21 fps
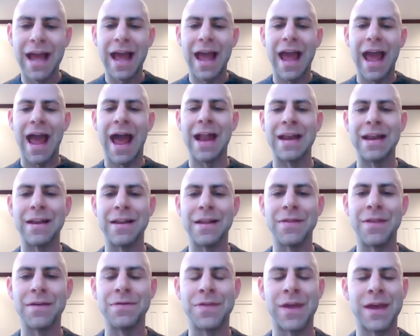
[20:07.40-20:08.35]
And
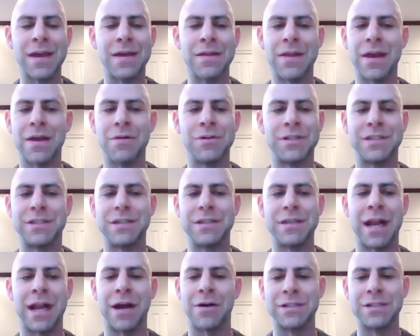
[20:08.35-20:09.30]
it
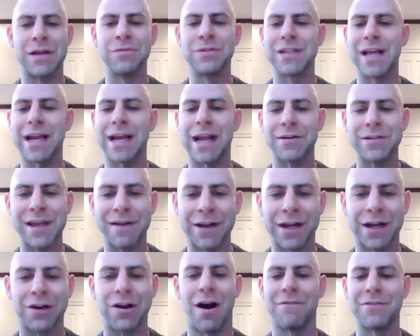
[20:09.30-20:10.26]
was like I was
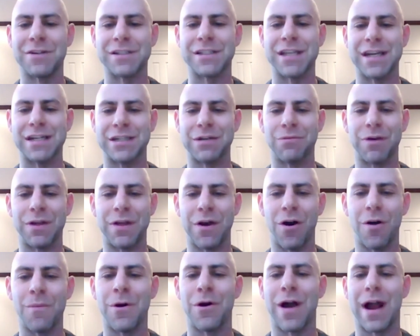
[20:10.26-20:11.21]
having a conversation with
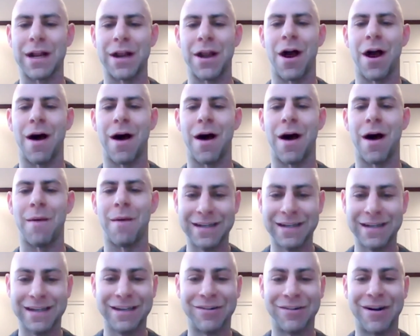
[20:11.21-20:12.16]
Homo economicus,
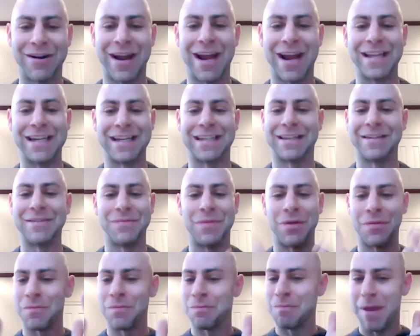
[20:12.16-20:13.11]
right?
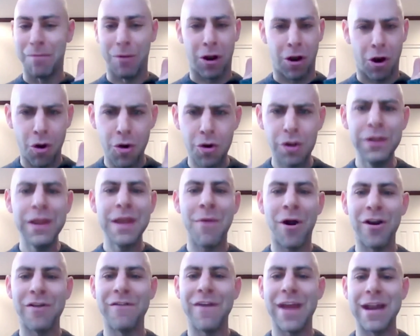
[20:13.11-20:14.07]
Like, people are only
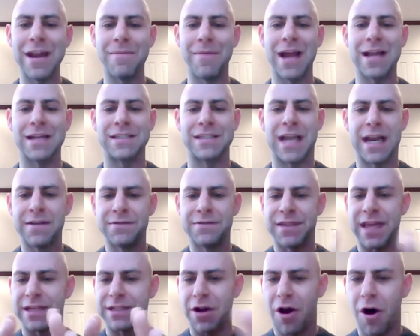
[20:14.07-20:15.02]
motivated by incentives.
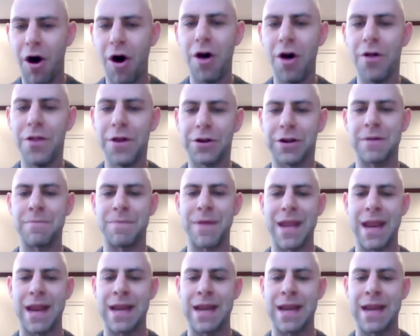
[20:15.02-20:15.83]
That's all there can be.